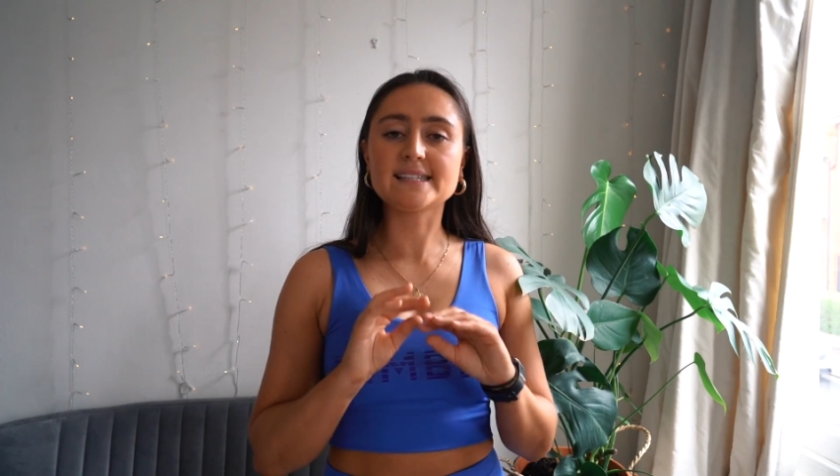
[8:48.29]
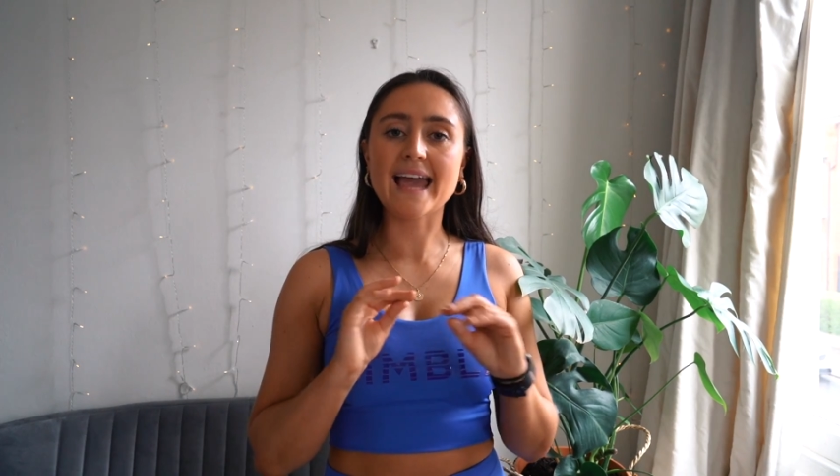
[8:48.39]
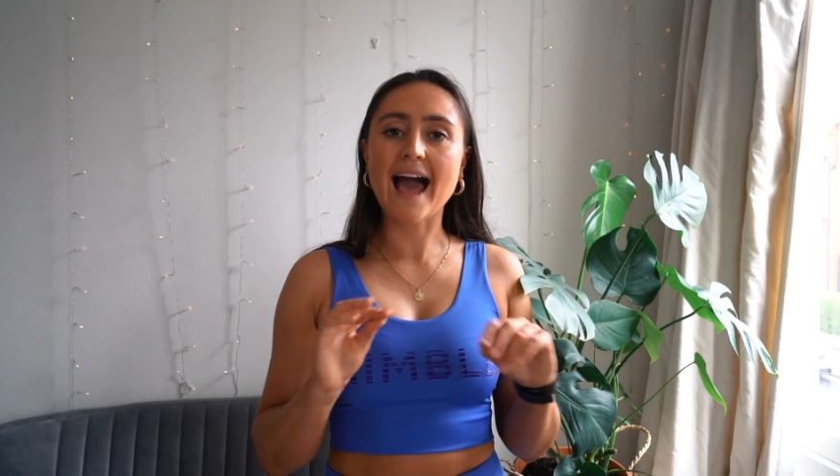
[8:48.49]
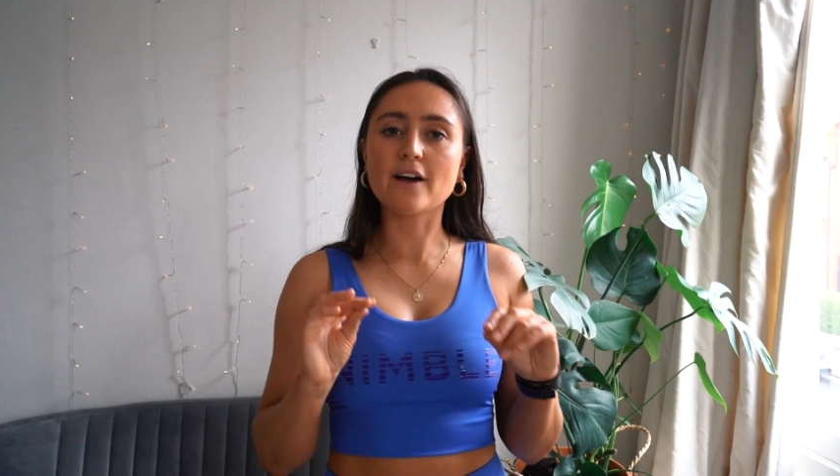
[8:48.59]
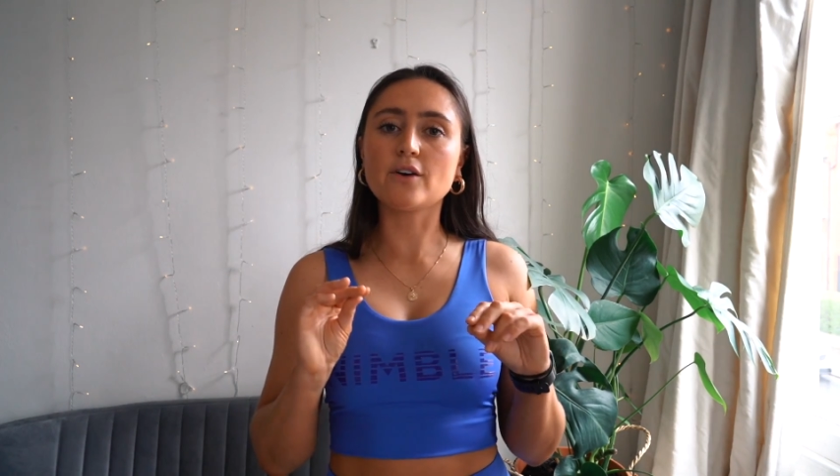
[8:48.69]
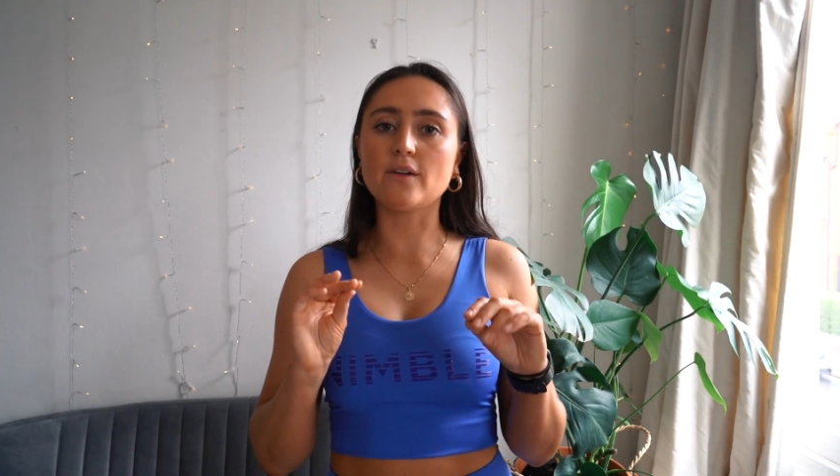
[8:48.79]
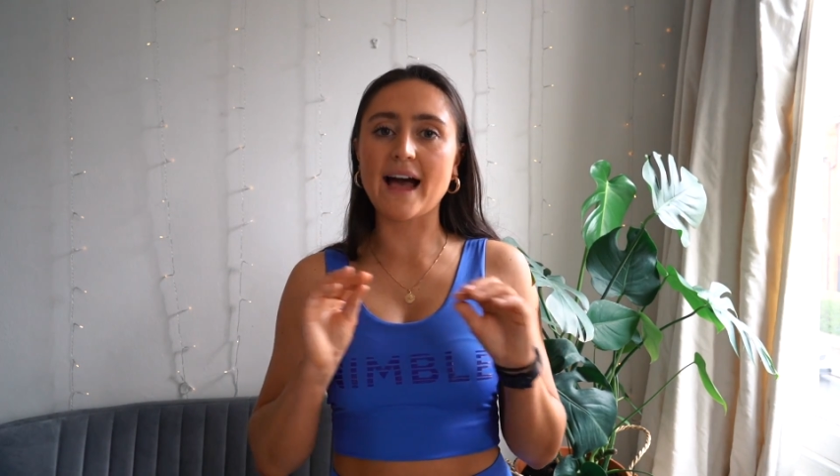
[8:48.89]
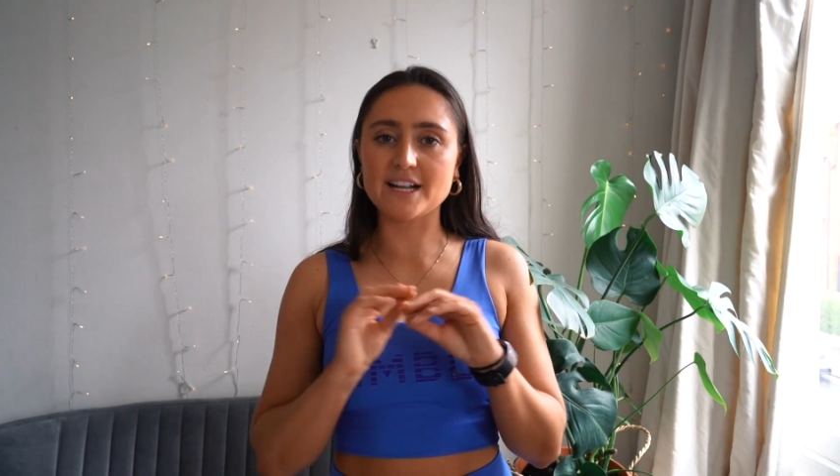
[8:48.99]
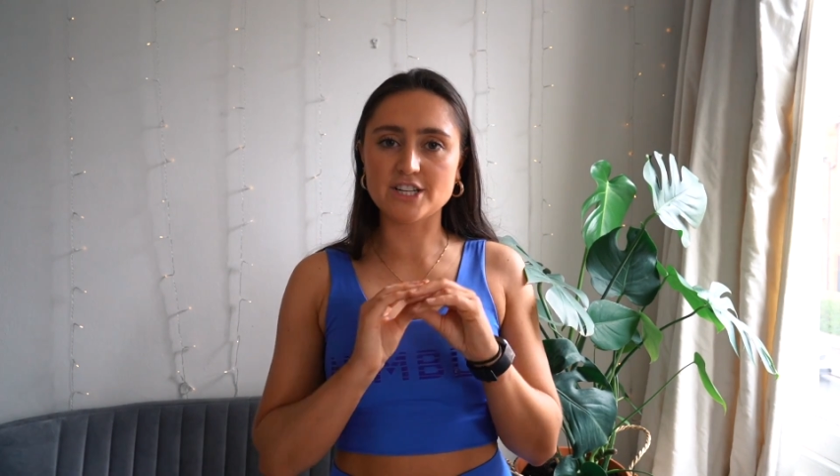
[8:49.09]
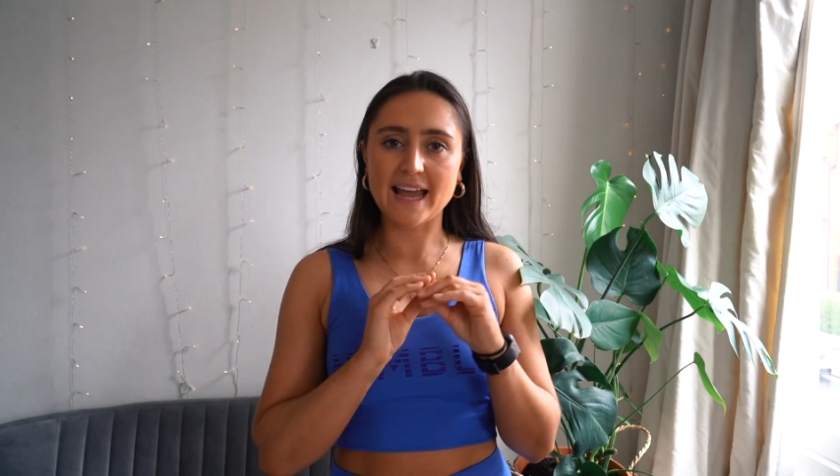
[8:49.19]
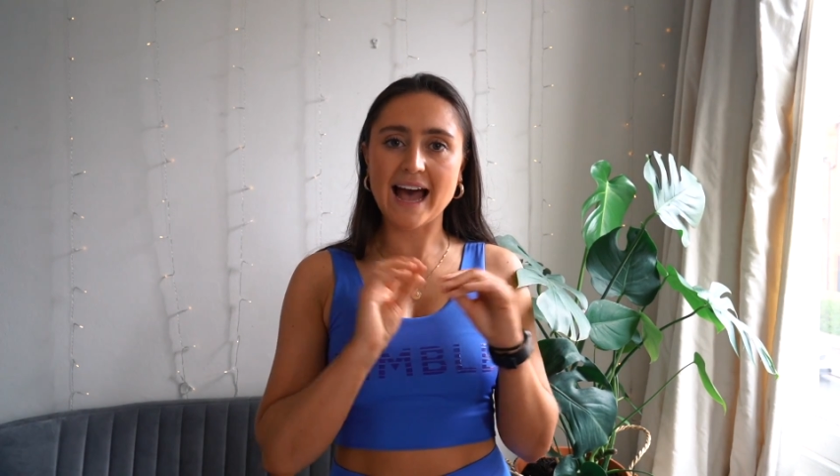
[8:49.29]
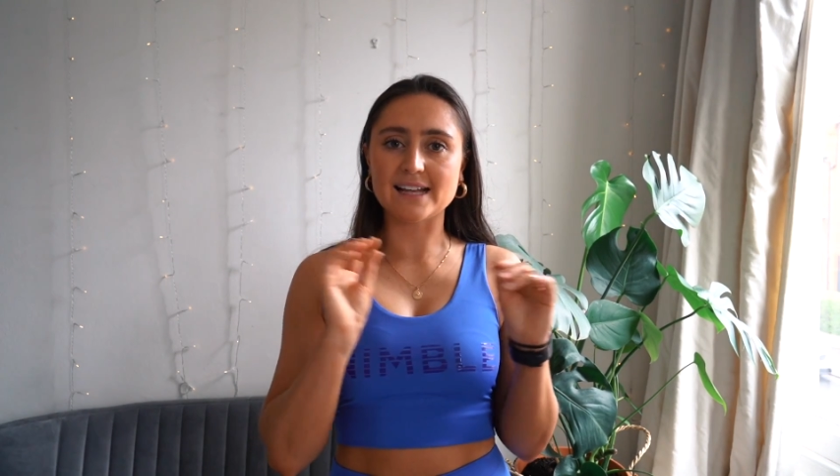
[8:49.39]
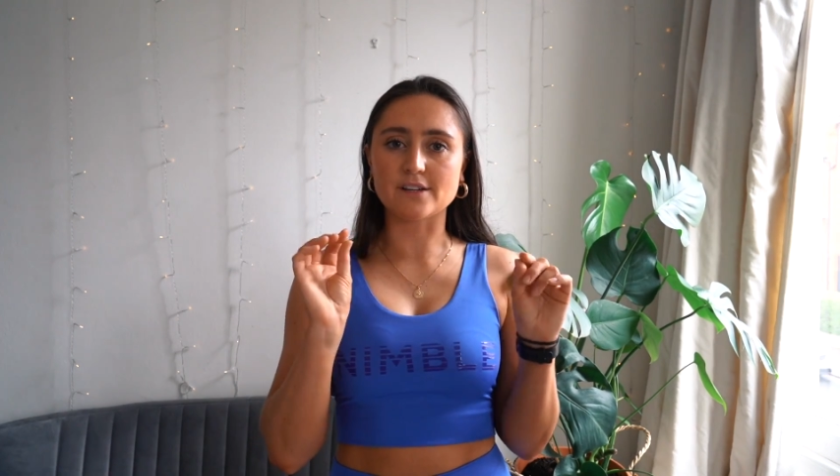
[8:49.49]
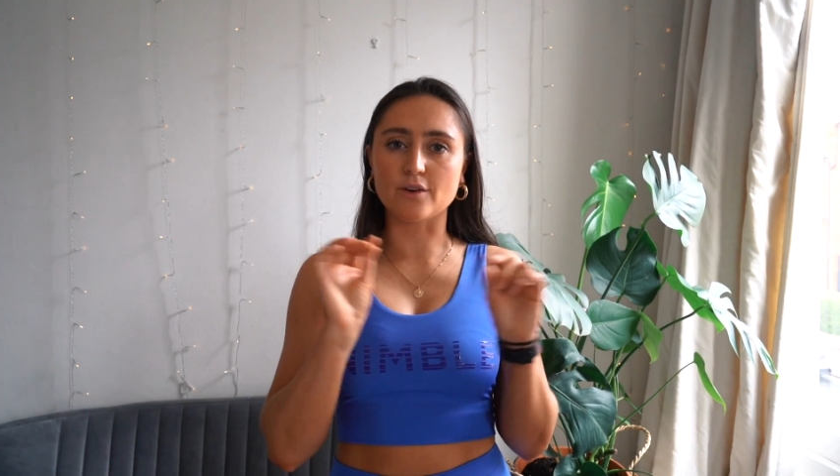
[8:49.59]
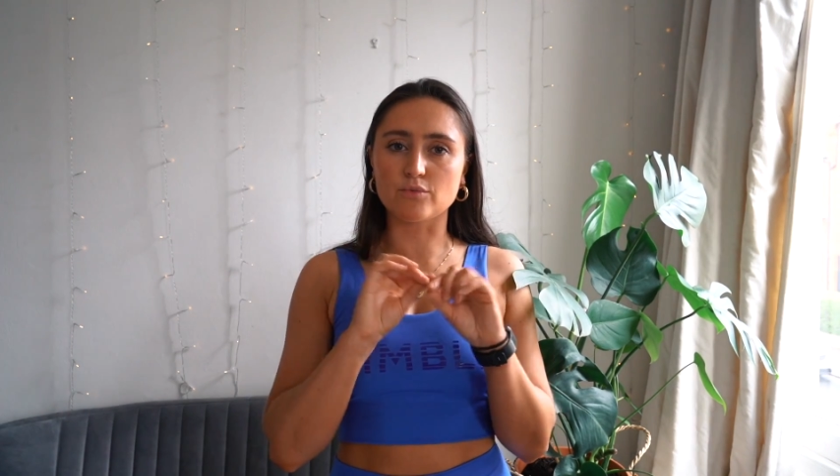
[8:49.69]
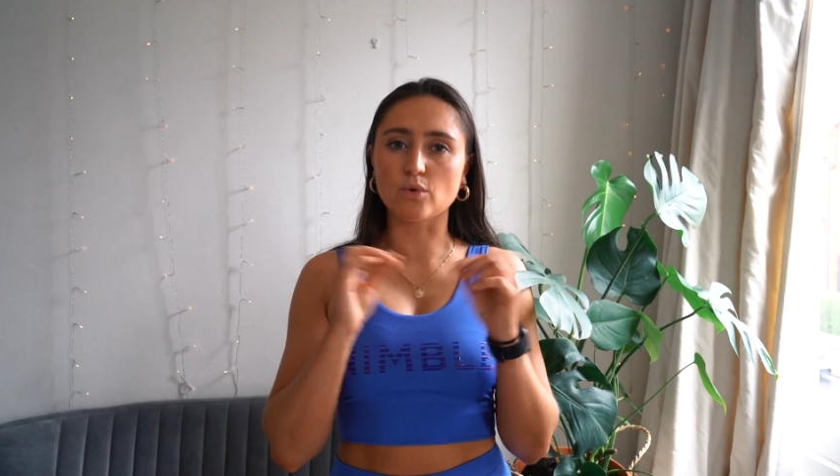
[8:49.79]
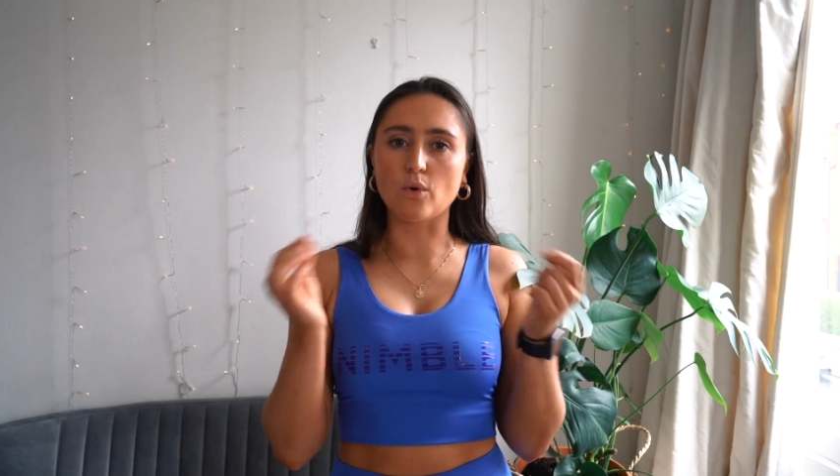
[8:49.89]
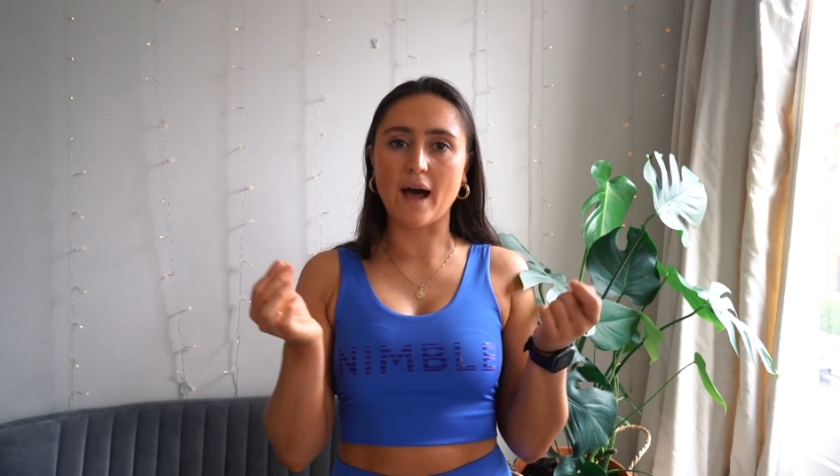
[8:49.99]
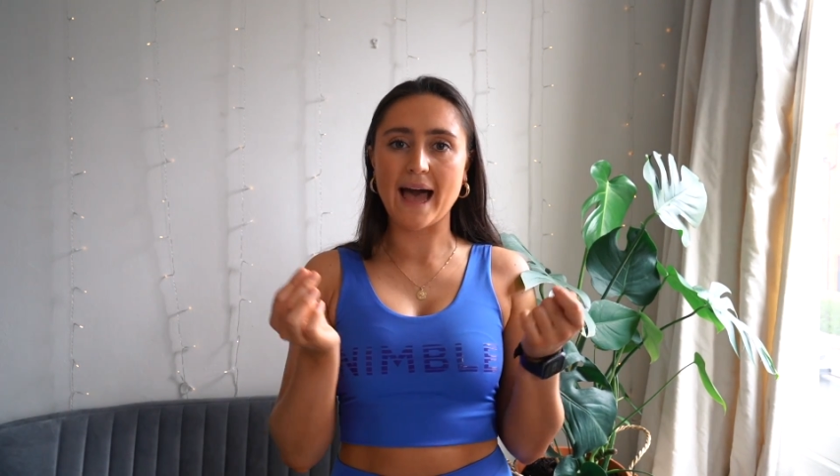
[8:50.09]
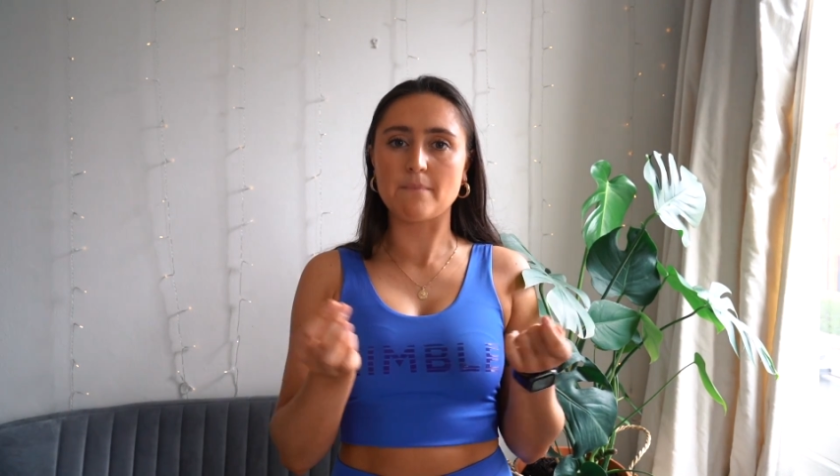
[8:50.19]
the ankle actually has a
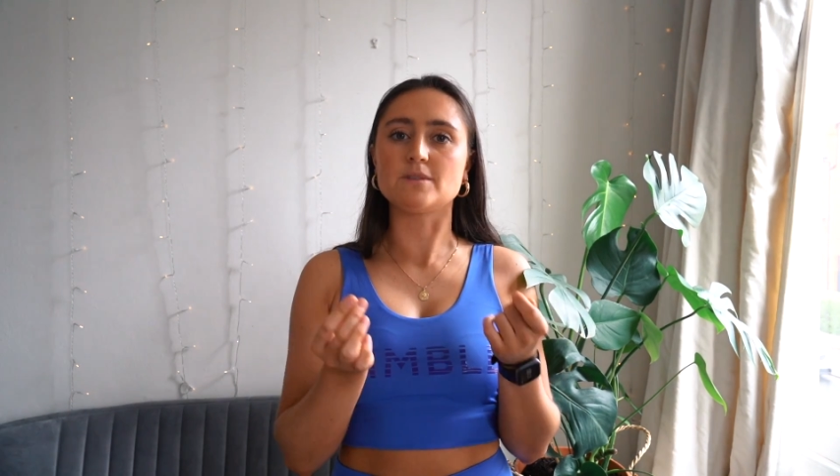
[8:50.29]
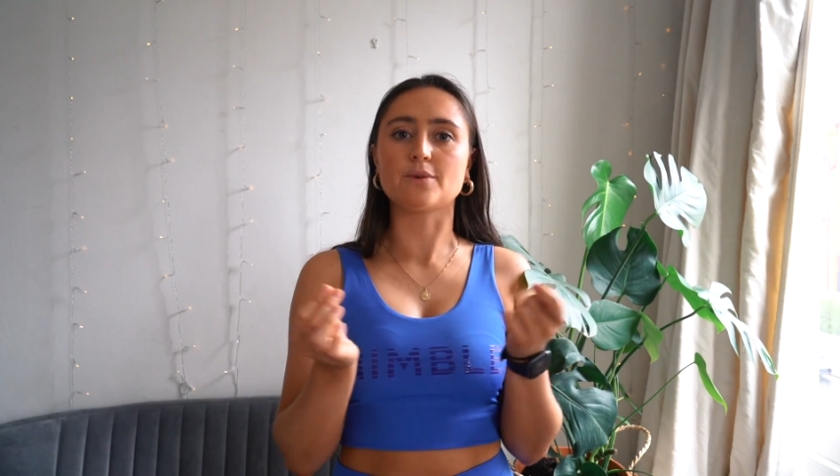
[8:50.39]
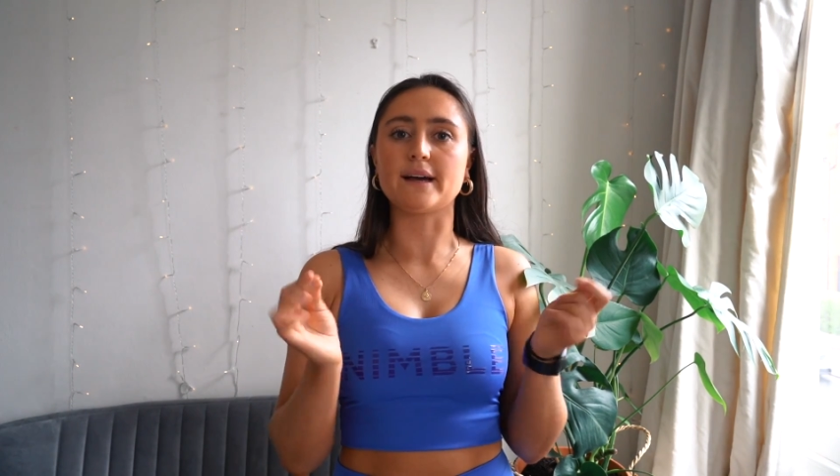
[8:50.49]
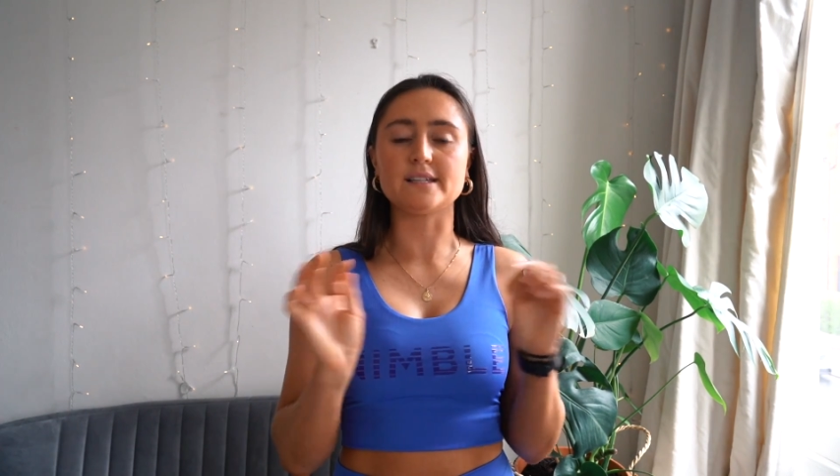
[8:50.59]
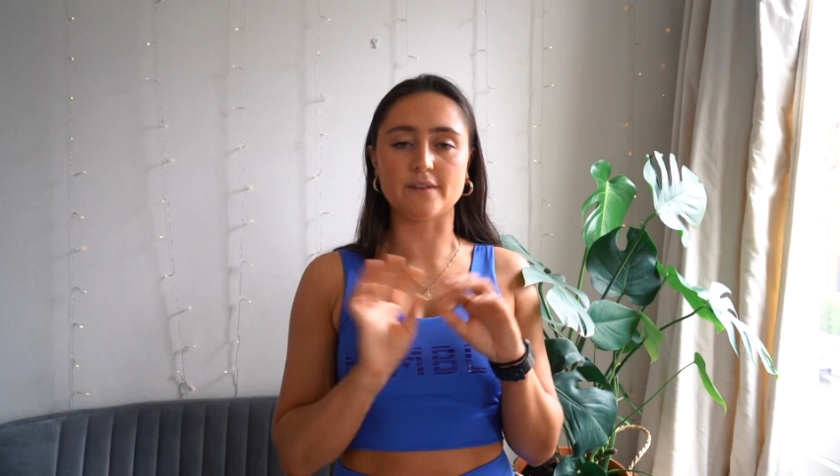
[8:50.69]
raw hem to it,